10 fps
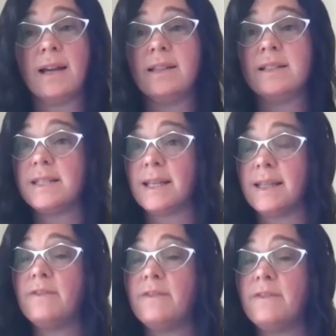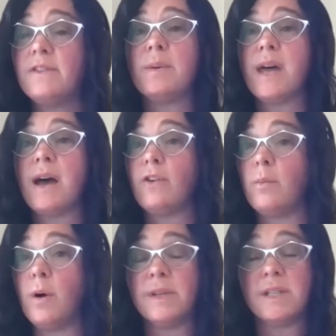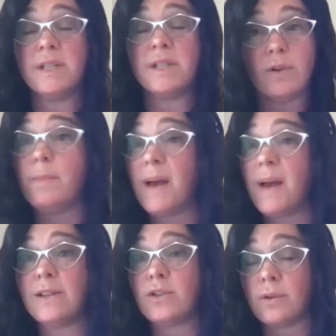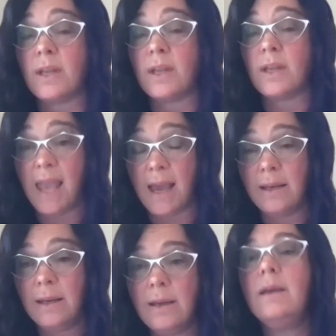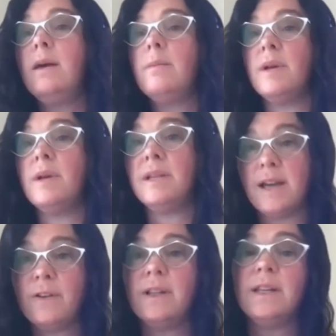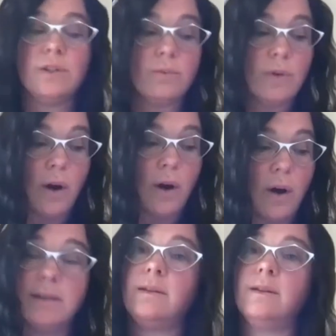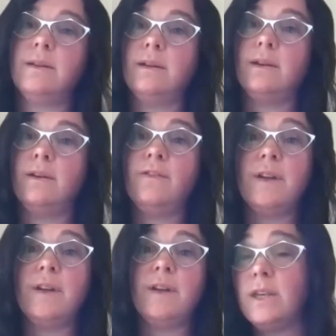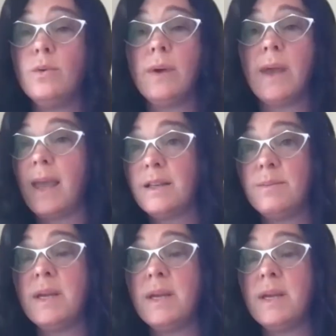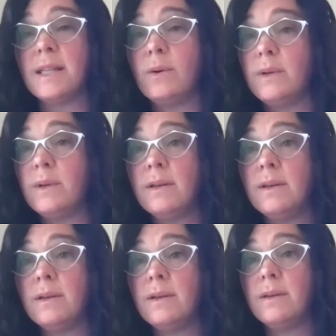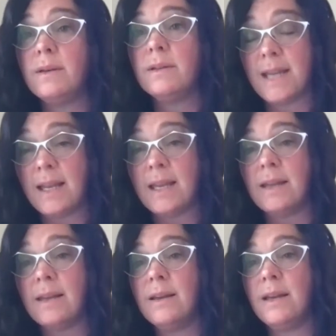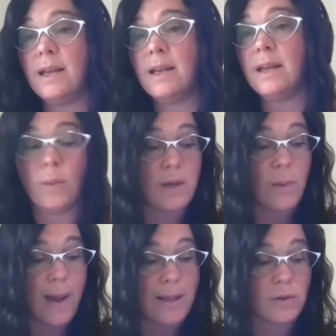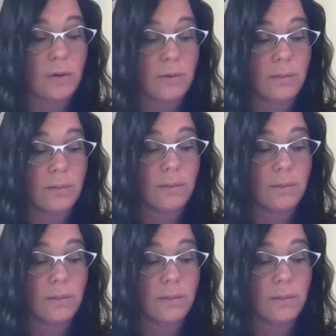the silences. I'd love to think about that for a moment to give you the best answer that I can. But definitely do not feel like you can't be slow and steady in the way that you answer.